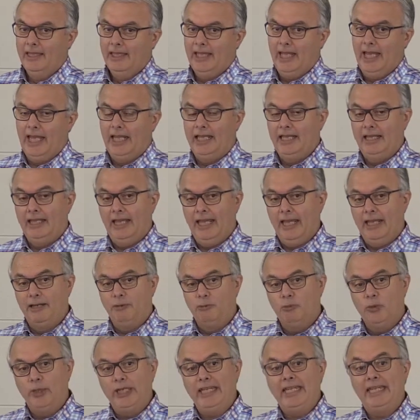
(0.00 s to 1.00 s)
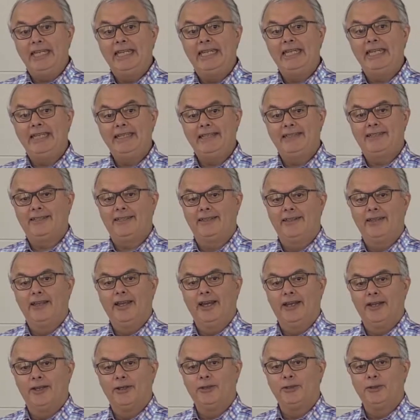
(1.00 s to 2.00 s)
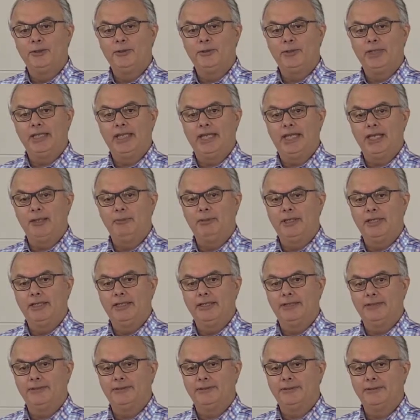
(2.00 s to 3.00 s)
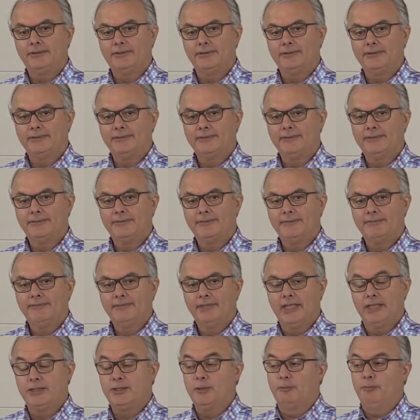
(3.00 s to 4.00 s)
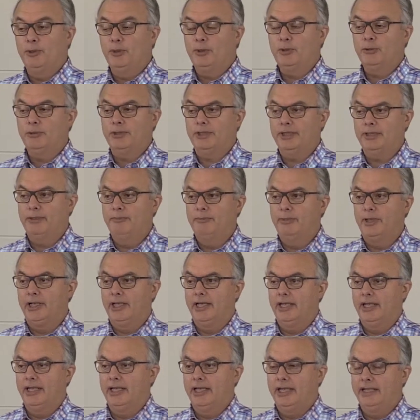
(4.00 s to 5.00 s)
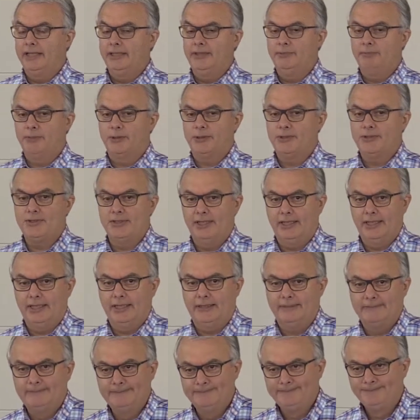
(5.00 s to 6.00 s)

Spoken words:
And we need to know who the enemy is. There's a book written by a lady, Priscilla,